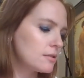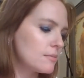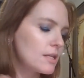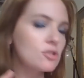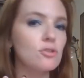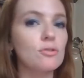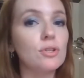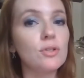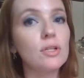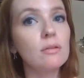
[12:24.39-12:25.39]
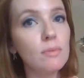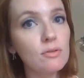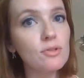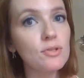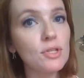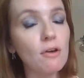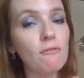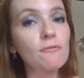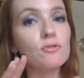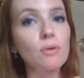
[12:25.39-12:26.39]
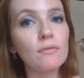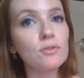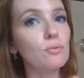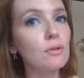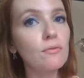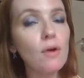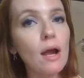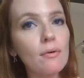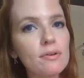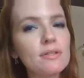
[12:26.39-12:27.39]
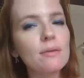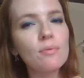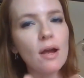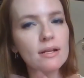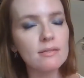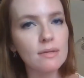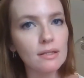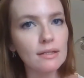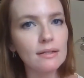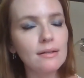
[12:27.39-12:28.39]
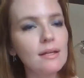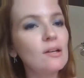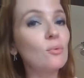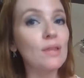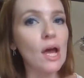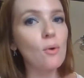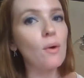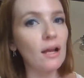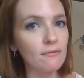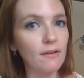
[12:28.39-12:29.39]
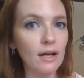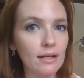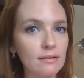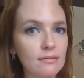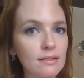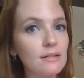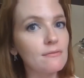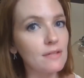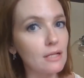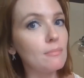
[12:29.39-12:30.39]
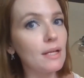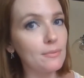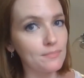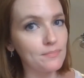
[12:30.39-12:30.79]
to make sure that you can amuse yourself for 12 to 24 hours approximately without Wi-Fi if need be.